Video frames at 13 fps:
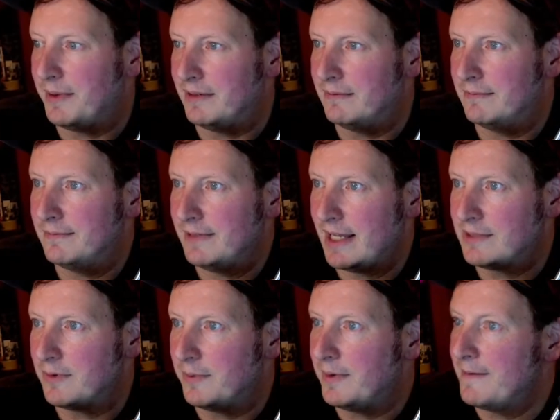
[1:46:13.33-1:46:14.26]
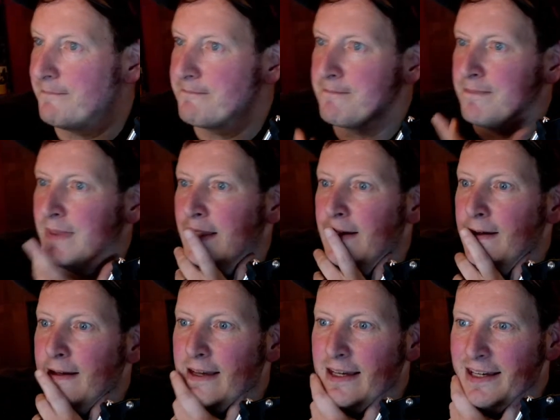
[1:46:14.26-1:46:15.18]
it. That's what we want.
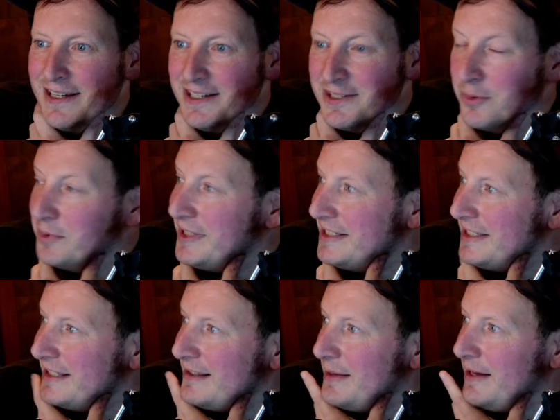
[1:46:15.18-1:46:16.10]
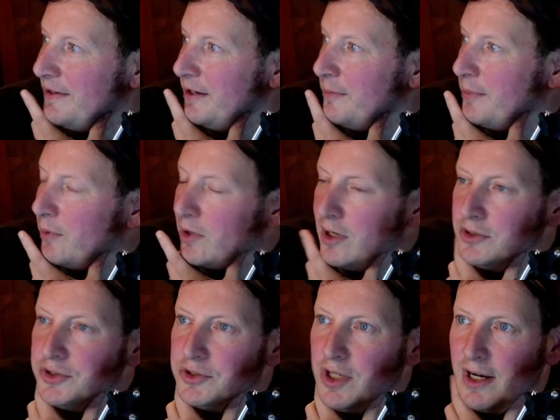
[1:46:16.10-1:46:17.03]
So we're testing them out here, but we're
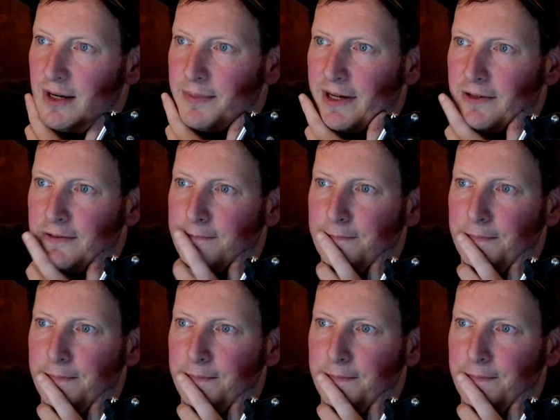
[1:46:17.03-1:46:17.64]
also talking about,